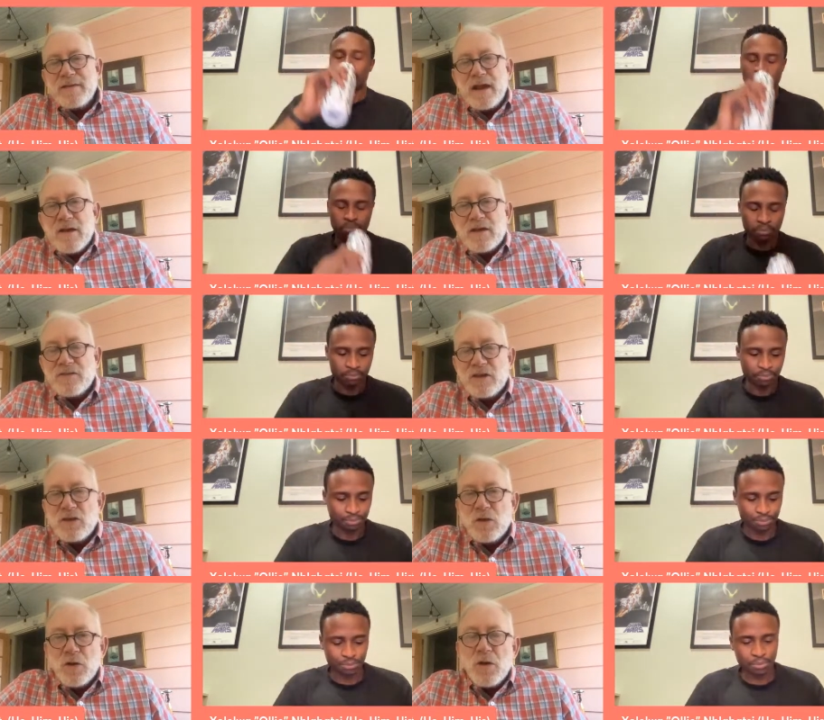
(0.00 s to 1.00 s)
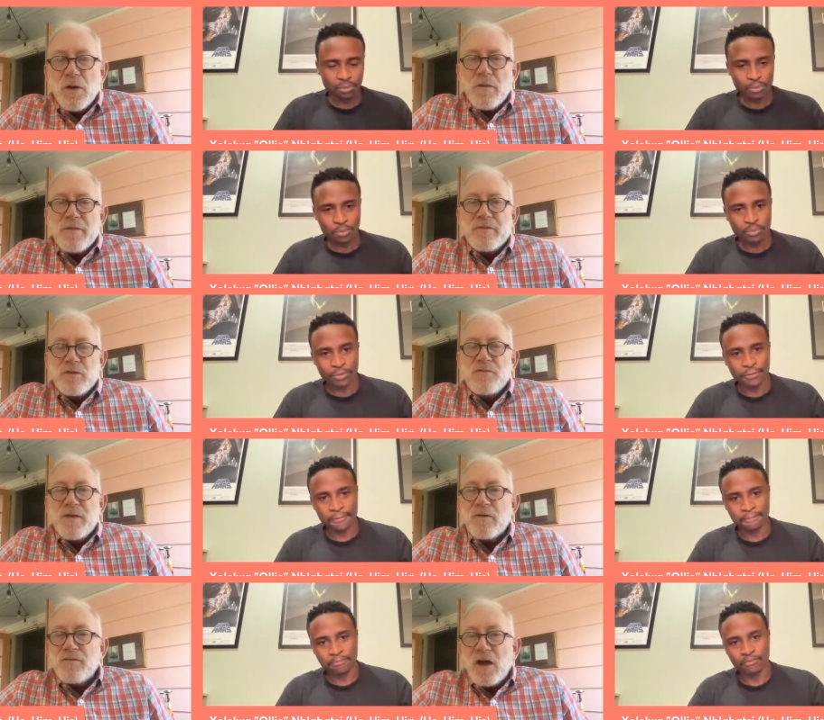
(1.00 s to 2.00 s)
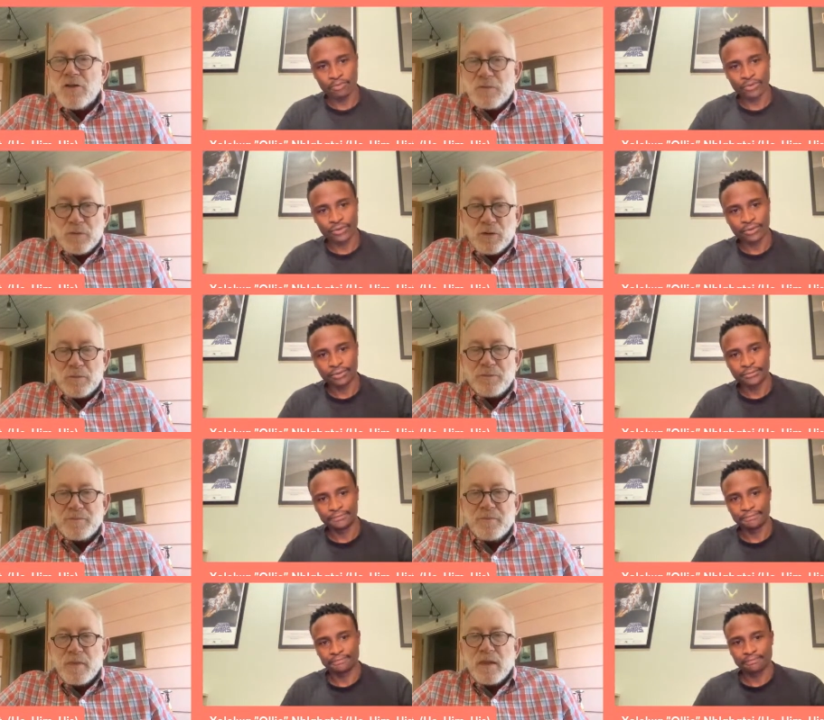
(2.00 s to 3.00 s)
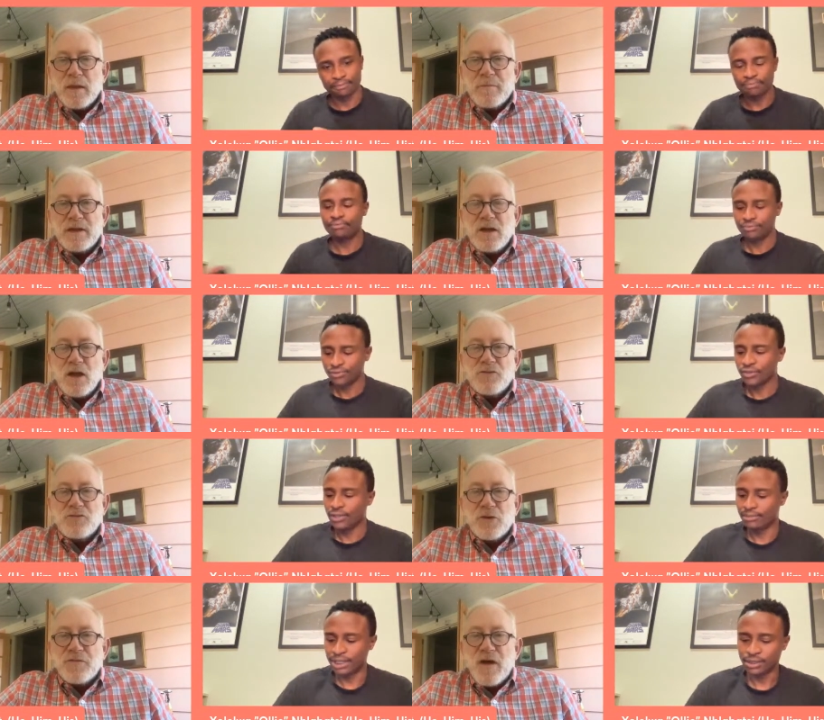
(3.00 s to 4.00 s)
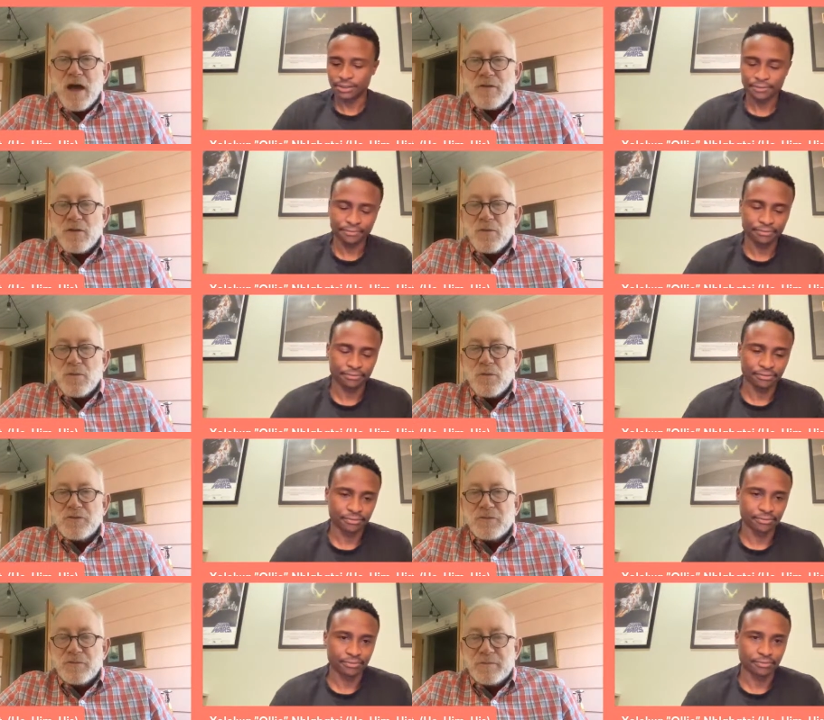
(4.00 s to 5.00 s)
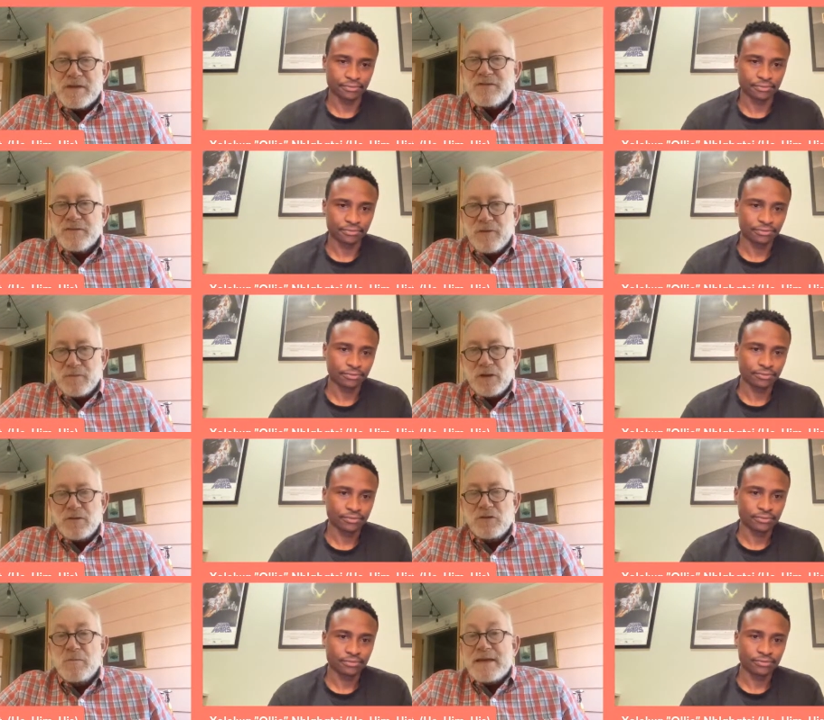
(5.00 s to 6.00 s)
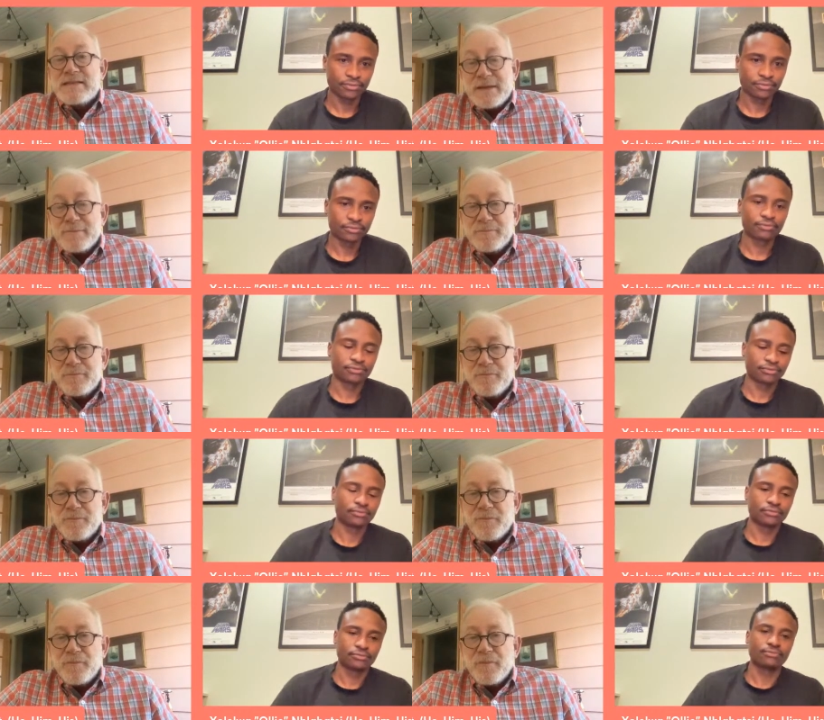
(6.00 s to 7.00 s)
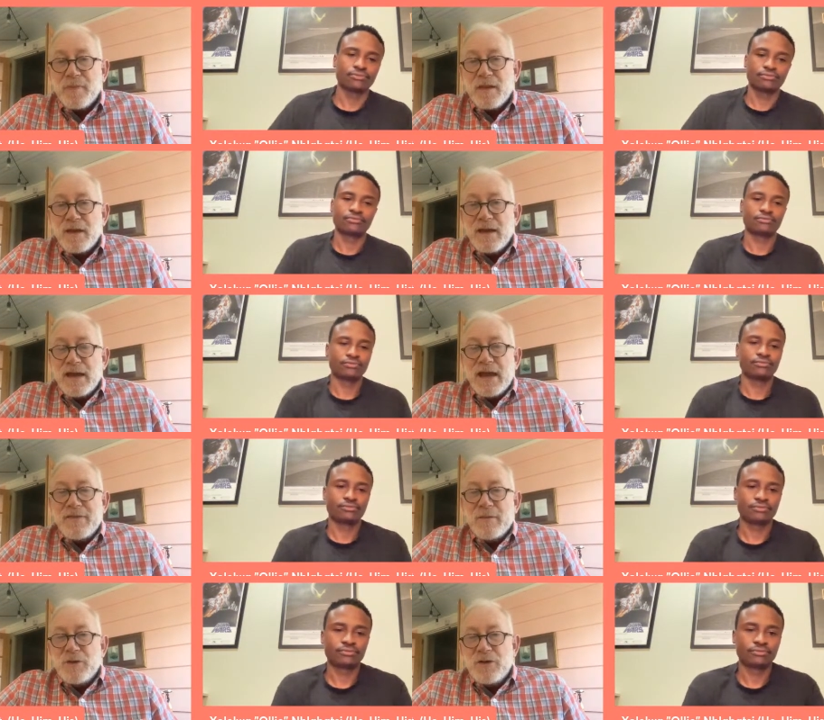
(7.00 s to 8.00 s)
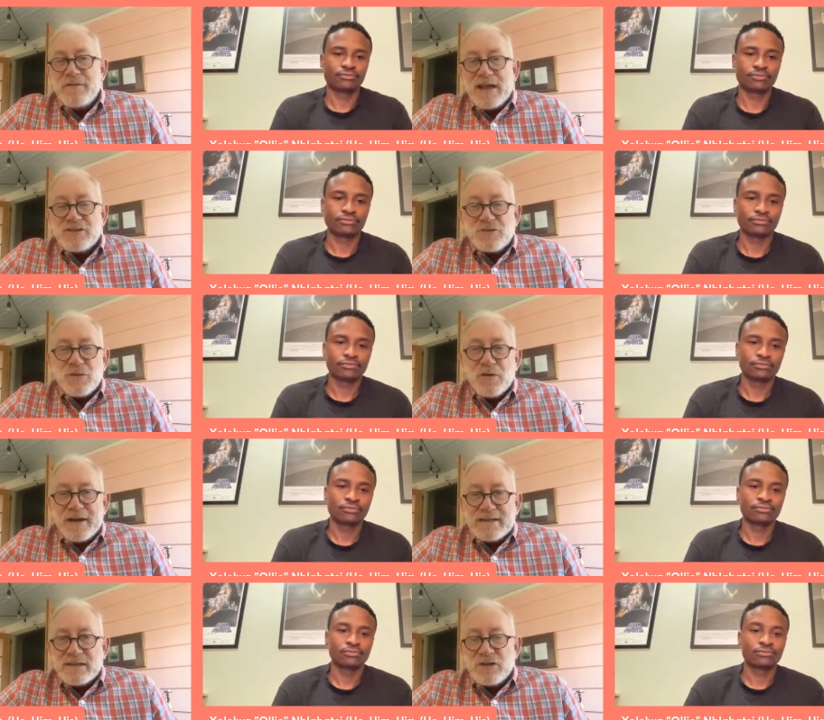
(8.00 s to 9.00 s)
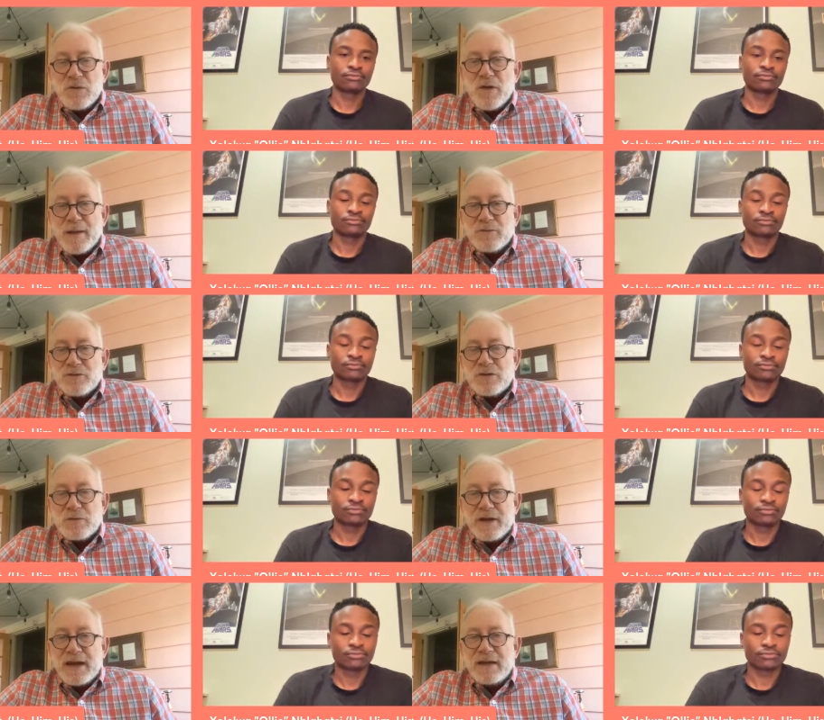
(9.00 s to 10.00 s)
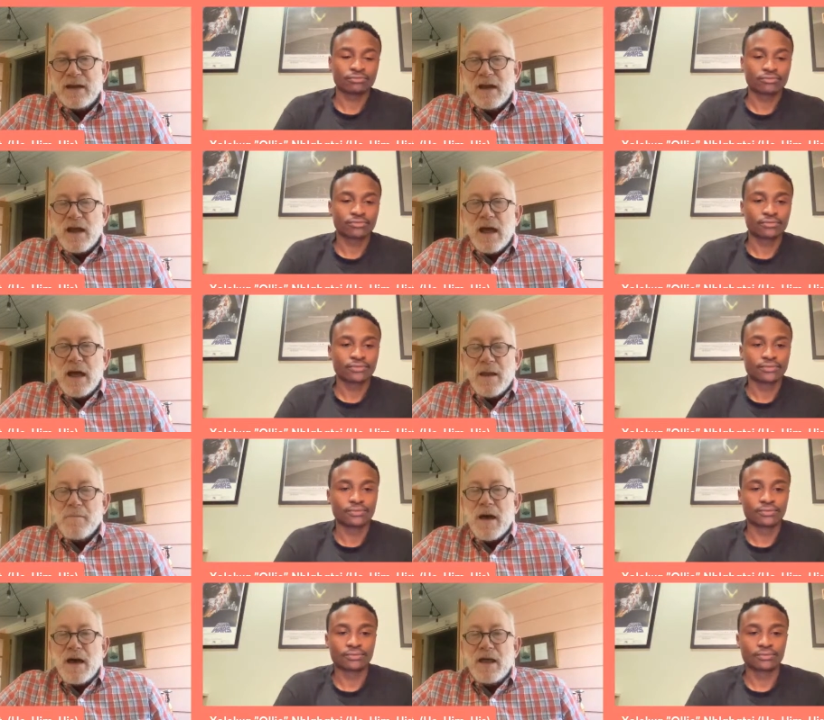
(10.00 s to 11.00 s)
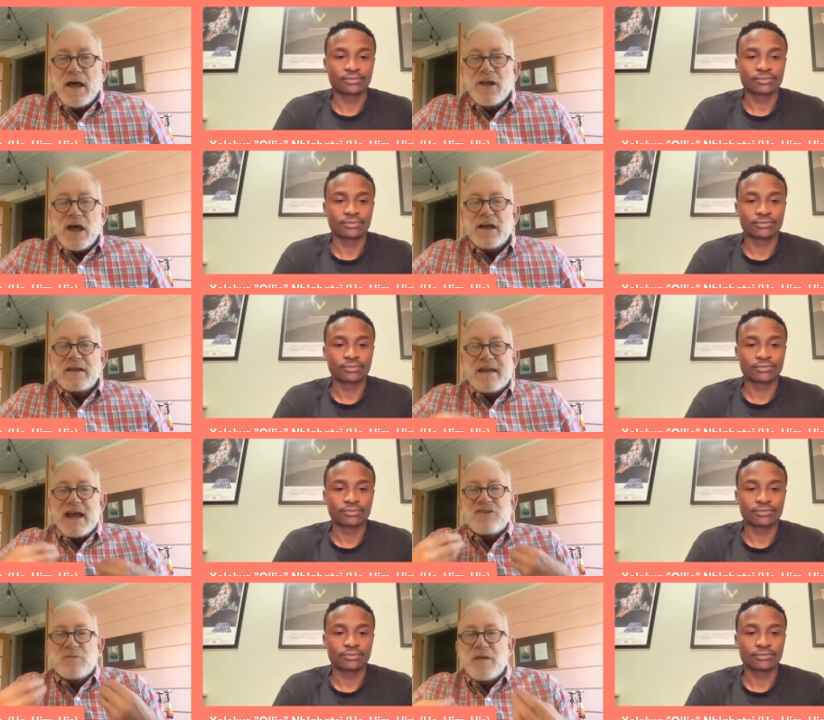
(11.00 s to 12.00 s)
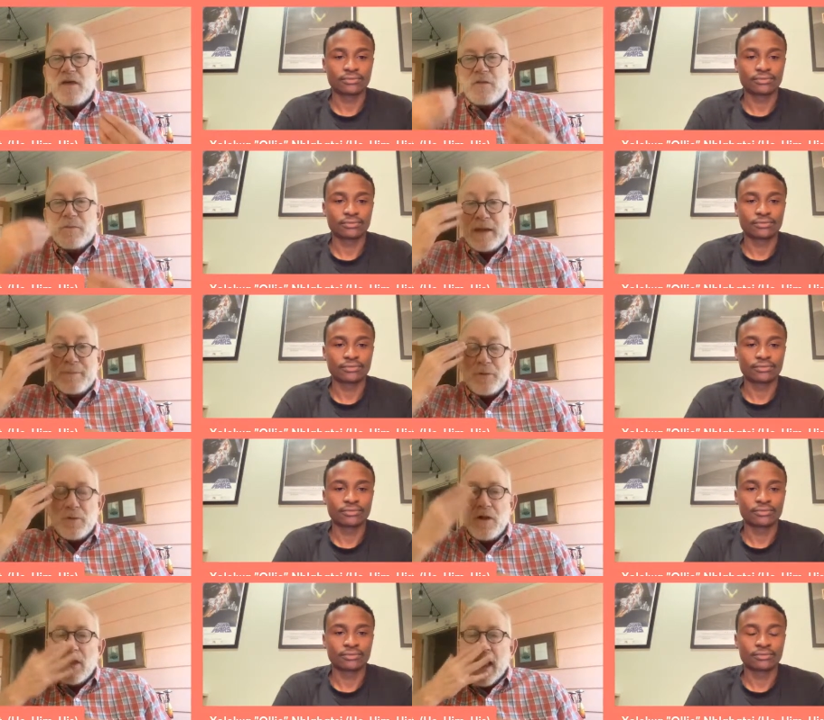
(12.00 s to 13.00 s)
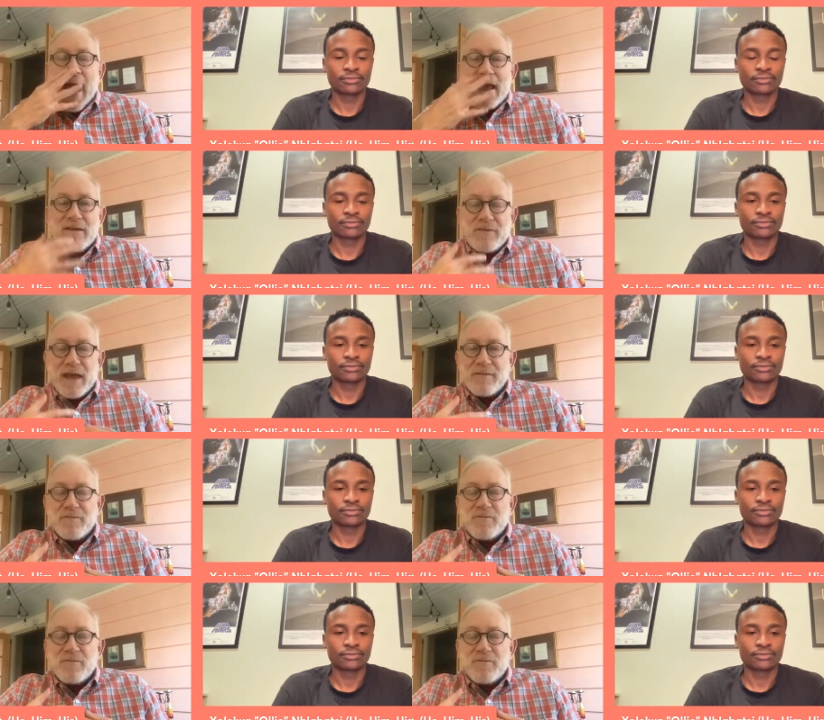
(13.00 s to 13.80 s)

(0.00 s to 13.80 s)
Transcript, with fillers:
Speaker 1: there is that you're you felt vulnerable because your father was missing from you and you missed him. Mm. And the beauty of that story is that you were able to create an, um, a, a connection with other people out of that